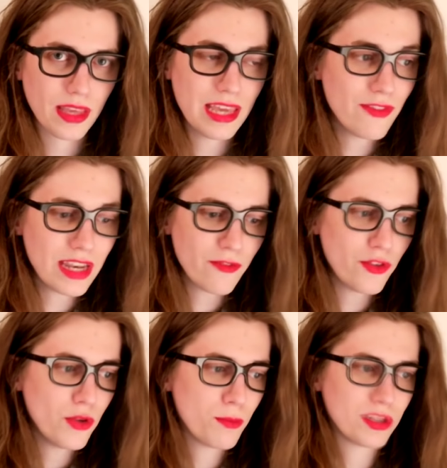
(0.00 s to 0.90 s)
Even
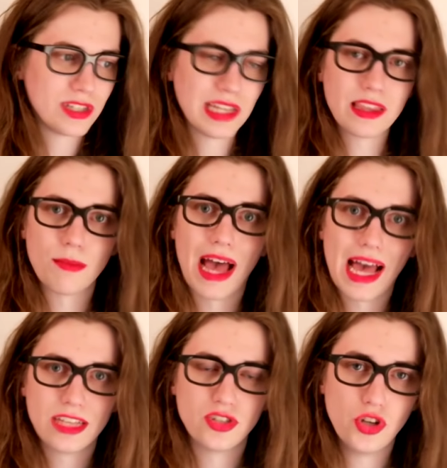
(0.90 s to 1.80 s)
if you present them
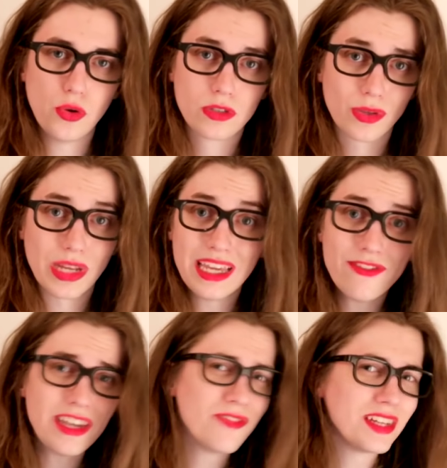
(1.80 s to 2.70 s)
as jokes, or
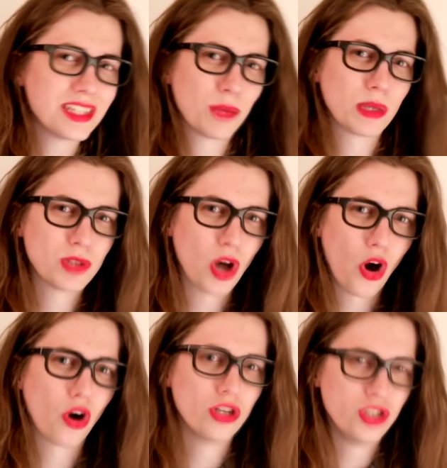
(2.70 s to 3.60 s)
even if they sometimes
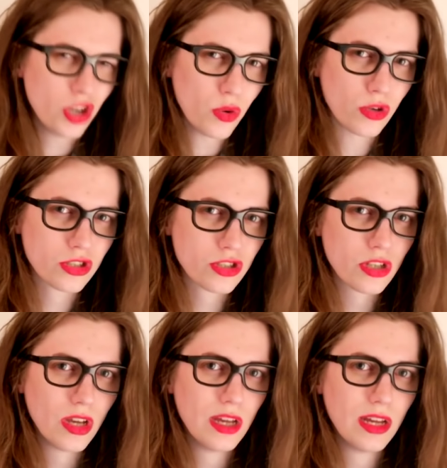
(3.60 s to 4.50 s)
are
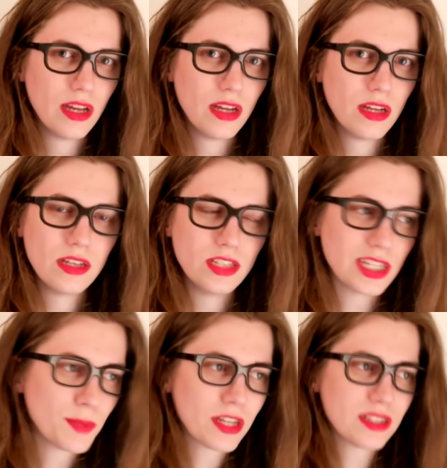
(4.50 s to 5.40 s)
jokes.
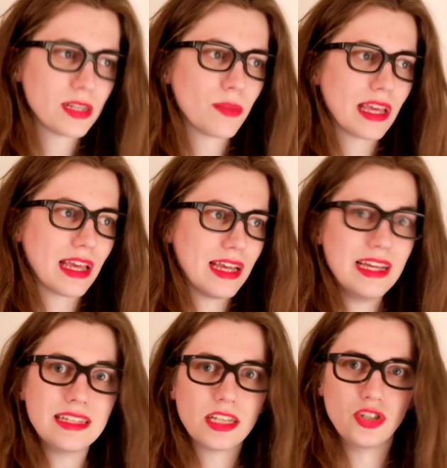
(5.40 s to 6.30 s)
Just because something
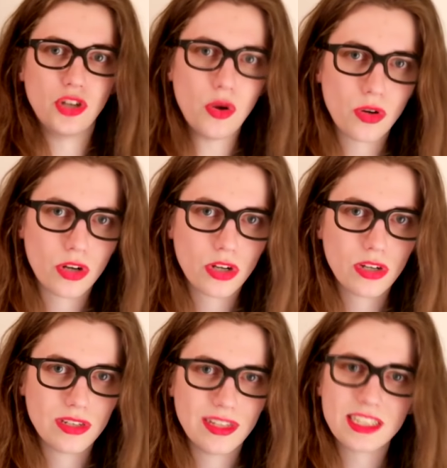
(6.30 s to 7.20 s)
is a joke
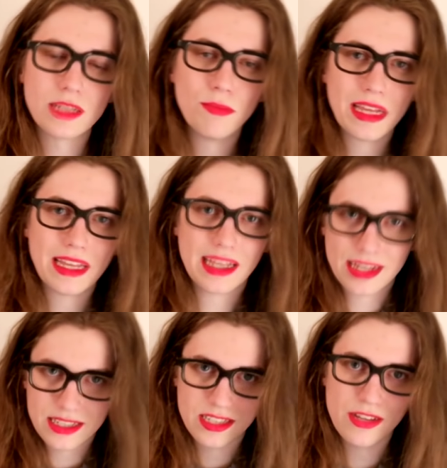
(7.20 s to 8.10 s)
doesn't mean it
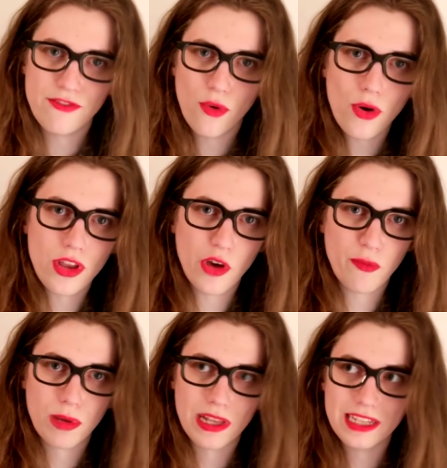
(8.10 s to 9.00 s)
is devoid of
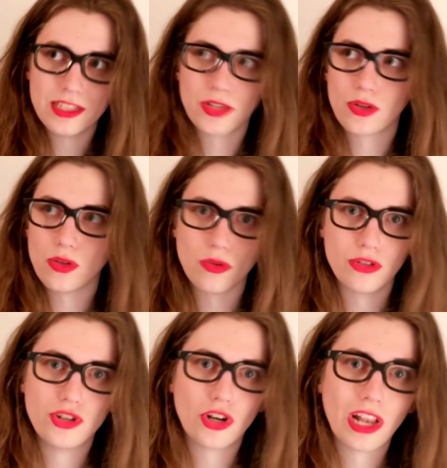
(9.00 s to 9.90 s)
political or
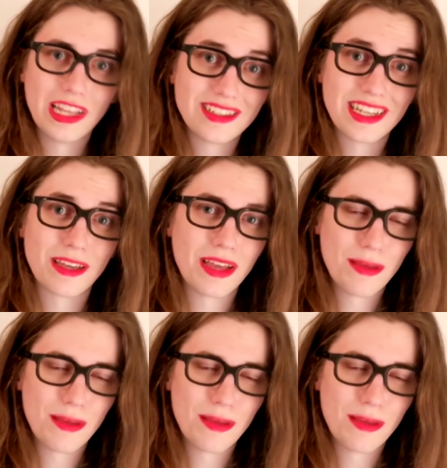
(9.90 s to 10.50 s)
journalistic